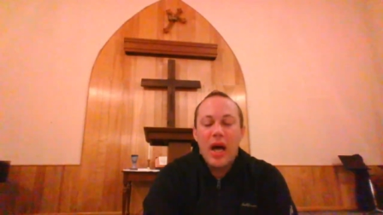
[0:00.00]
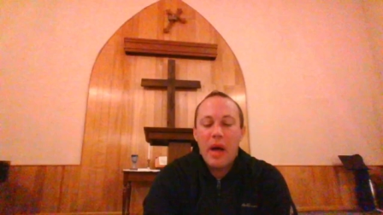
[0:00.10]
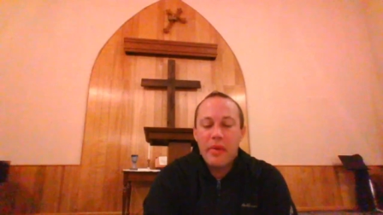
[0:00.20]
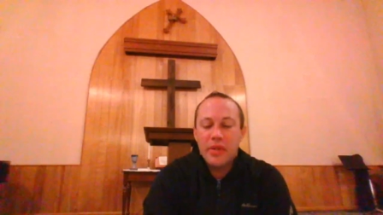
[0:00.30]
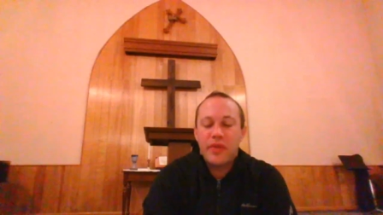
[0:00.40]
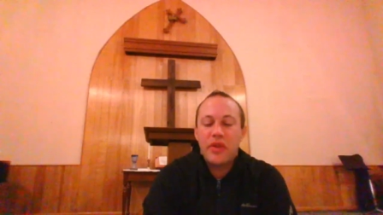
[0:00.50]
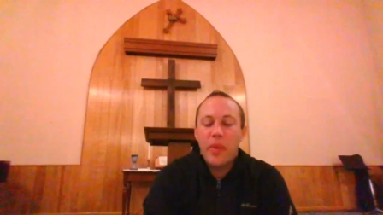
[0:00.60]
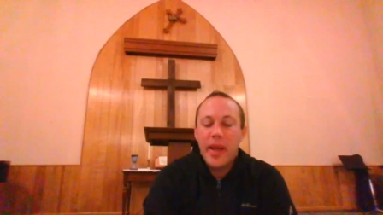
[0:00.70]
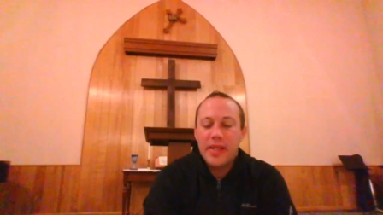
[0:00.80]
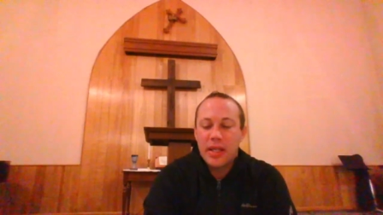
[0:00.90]
Um, it was a few
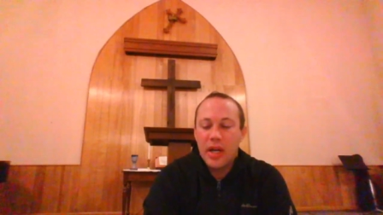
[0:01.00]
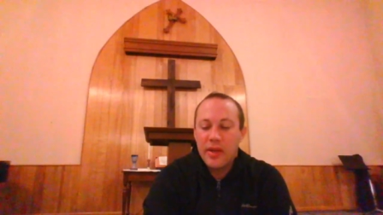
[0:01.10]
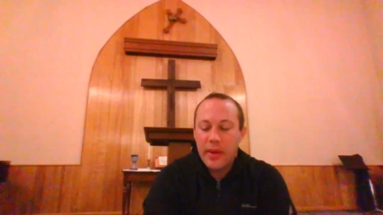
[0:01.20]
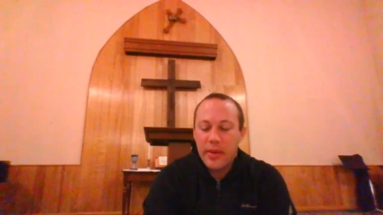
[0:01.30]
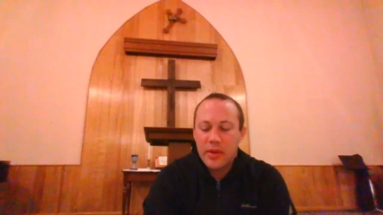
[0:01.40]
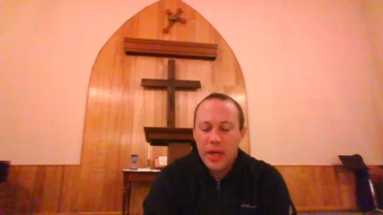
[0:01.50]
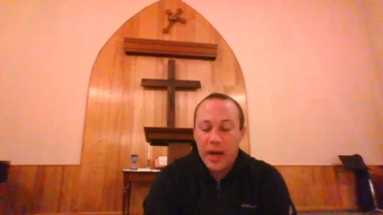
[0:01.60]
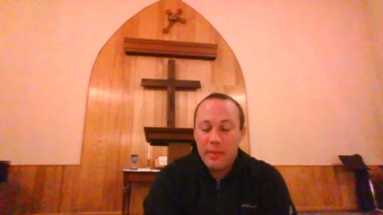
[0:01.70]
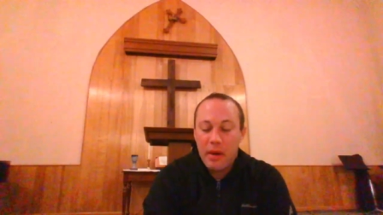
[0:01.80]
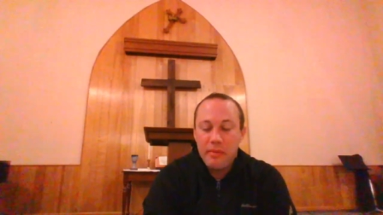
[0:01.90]
weeks ago that we were
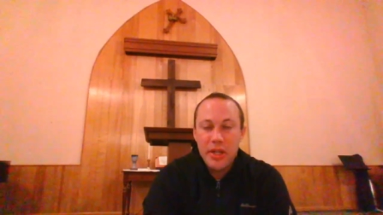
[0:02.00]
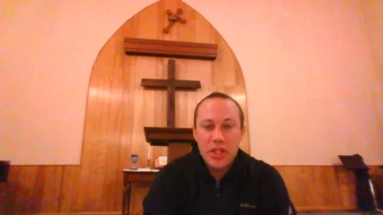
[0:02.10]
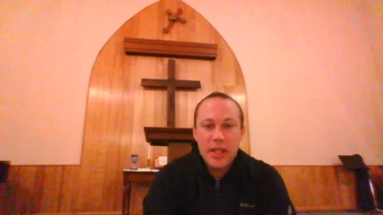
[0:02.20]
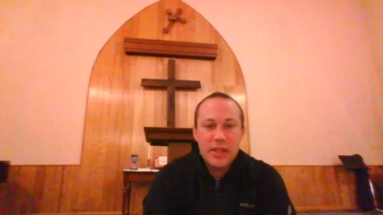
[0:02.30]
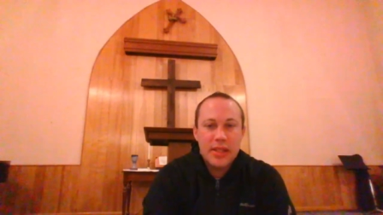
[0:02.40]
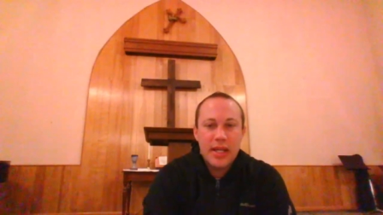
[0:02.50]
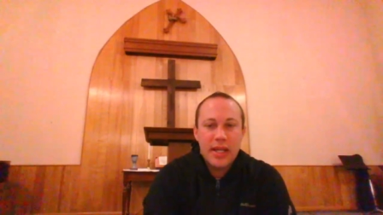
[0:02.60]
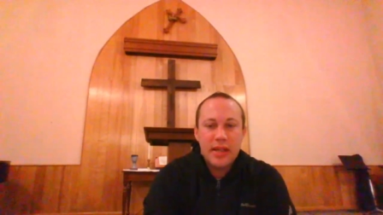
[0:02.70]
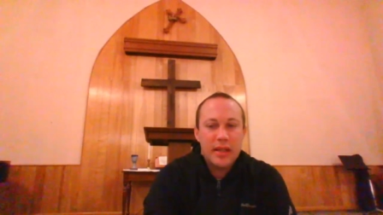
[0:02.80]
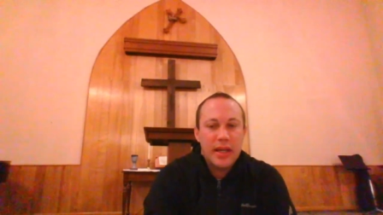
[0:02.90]
talking about missions,
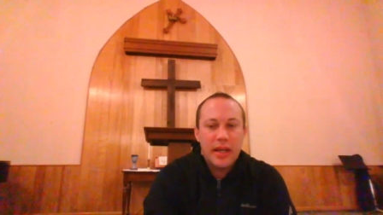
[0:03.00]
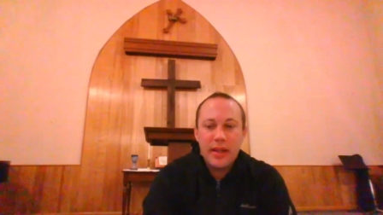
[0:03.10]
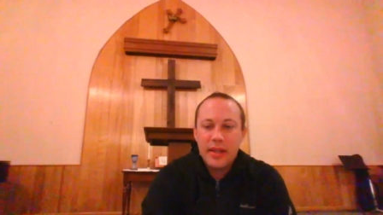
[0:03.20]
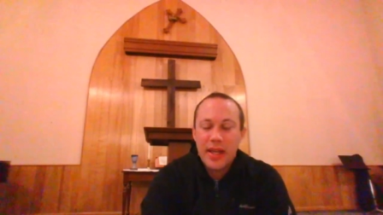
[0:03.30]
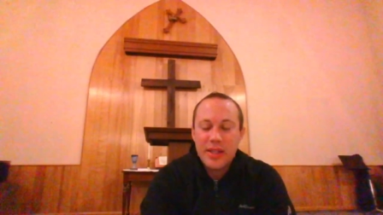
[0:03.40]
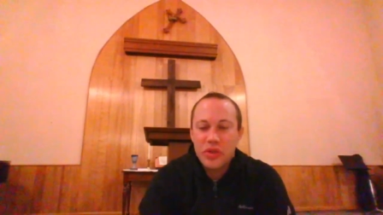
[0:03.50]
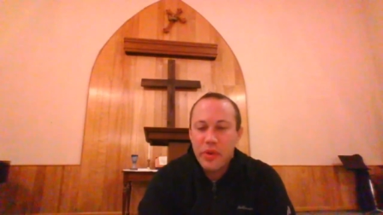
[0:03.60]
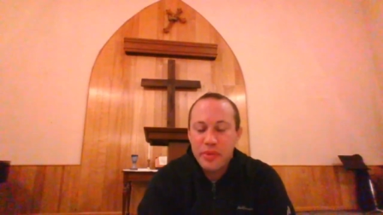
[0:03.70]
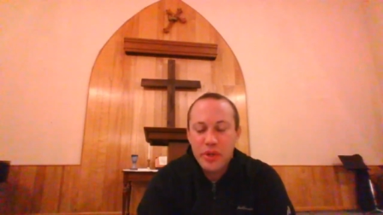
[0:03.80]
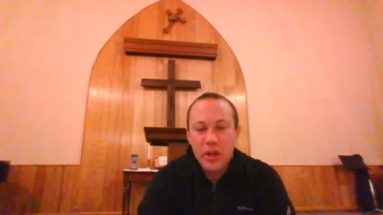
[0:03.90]
and uh, th- that
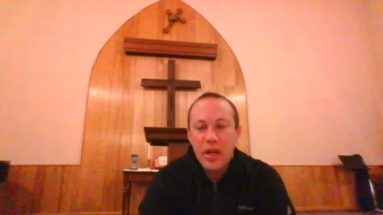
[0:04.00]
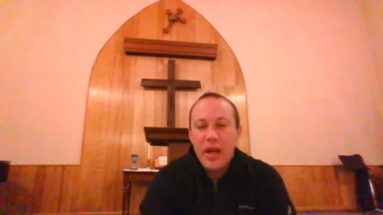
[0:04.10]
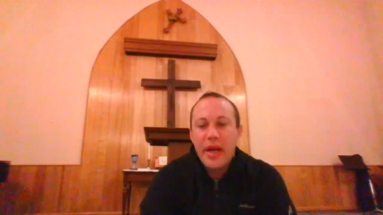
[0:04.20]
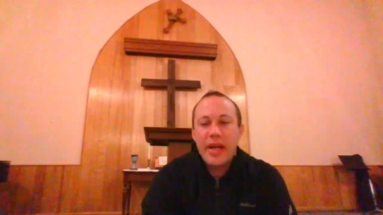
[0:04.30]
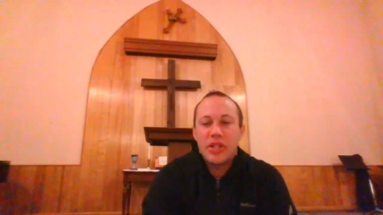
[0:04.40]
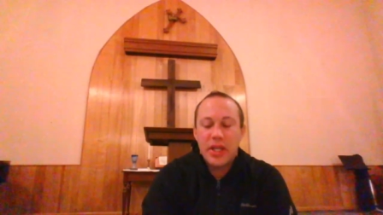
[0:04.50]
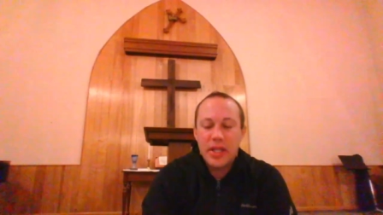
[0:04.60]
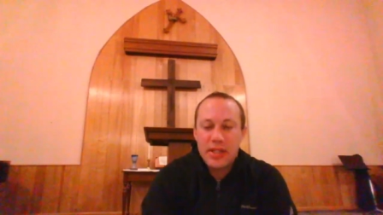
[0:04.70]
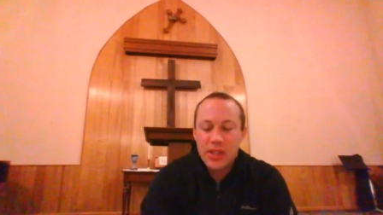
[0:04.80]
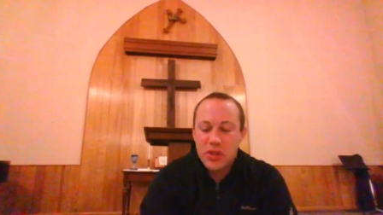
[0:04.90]
scripture in
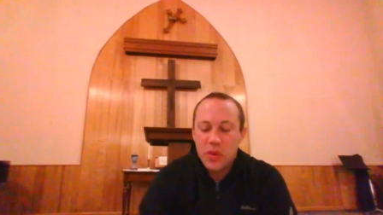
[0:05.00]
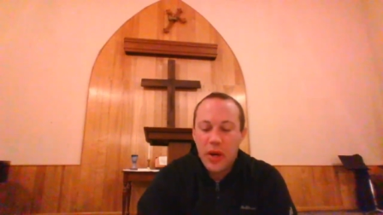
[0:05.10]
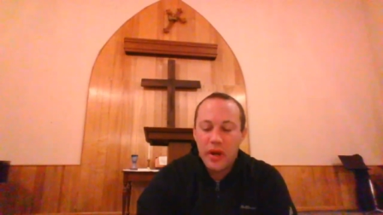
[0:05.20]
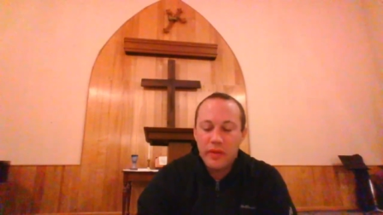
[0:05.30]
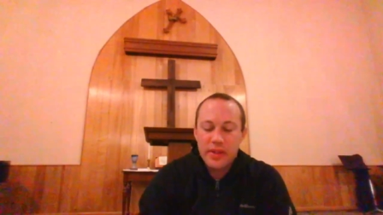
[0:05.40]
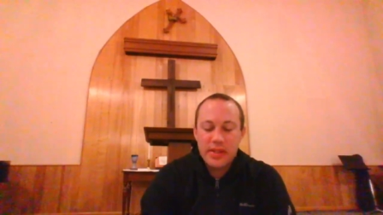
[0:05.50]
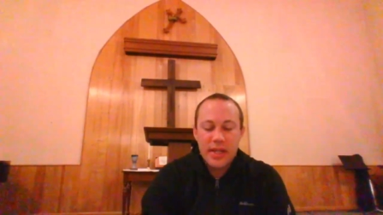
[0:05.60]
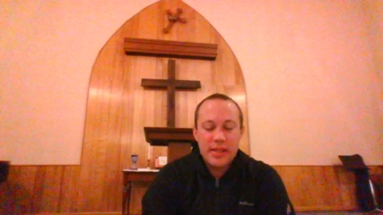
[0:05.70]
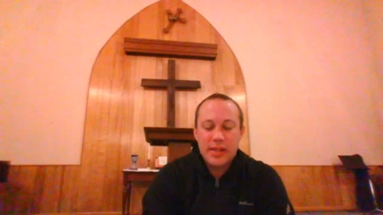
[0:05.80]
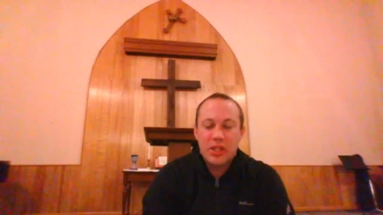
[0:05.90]
Genesis 12 is,
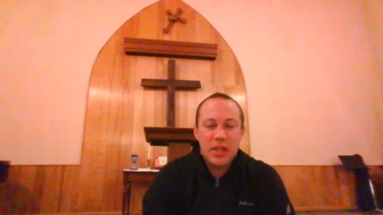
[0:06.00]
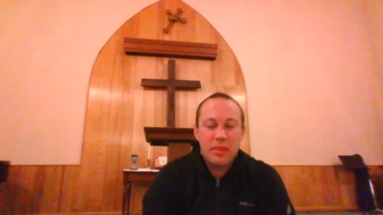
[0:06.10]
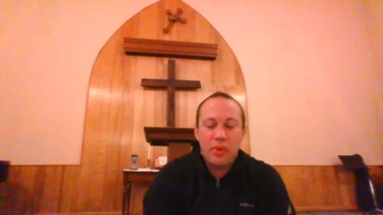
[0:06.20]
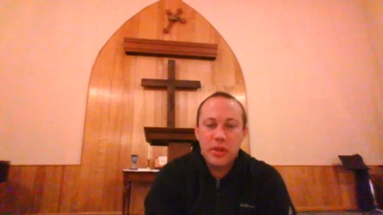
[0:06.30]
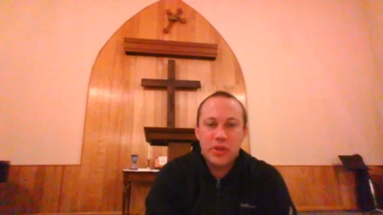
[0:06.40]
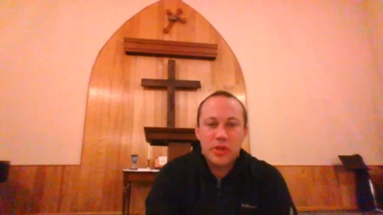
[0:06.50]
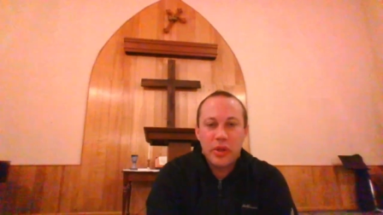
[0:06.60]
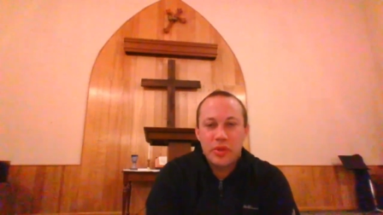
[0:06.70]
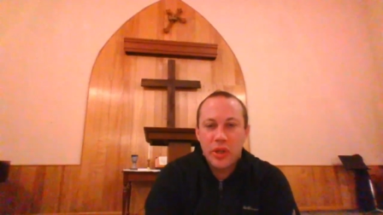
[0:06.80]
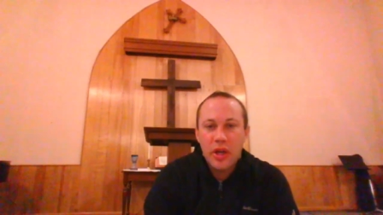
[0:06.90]
is such an important
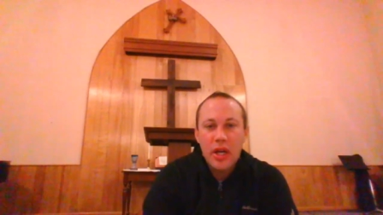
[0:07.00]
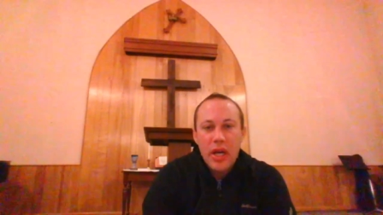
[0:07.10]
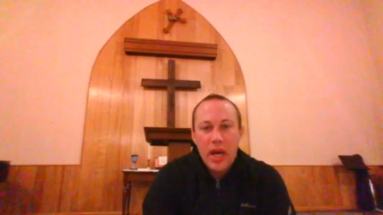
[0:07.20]
scripture.